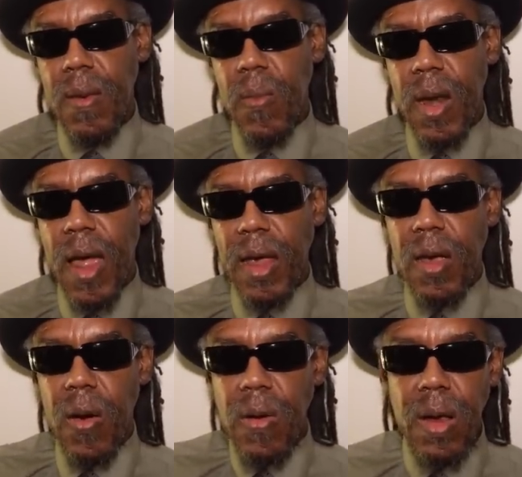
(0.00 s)
When I
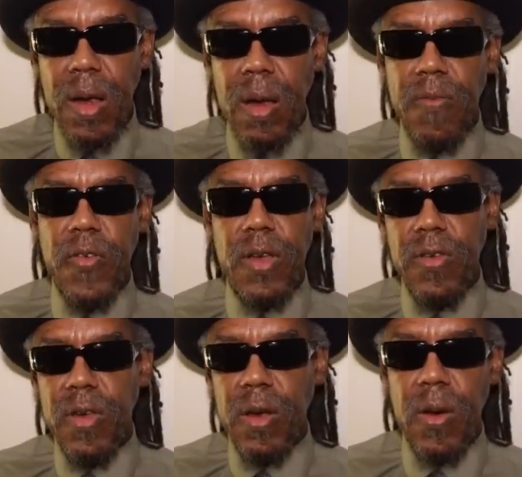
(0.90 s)
go to them for
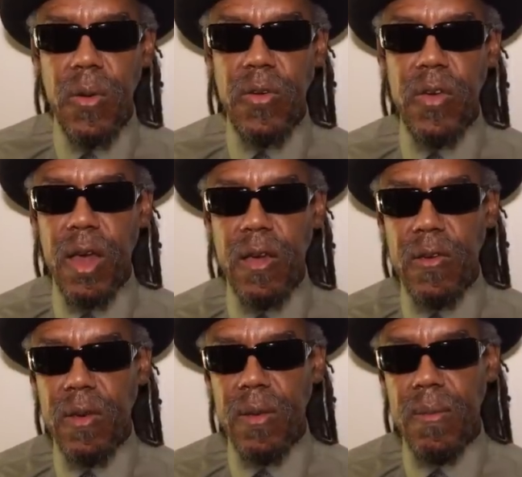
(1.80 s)
this
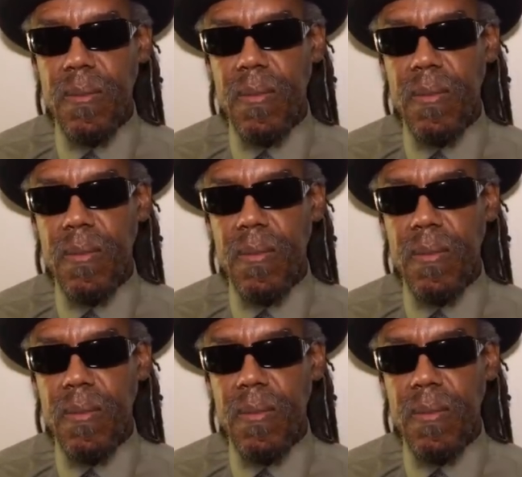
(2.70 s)
negotiation,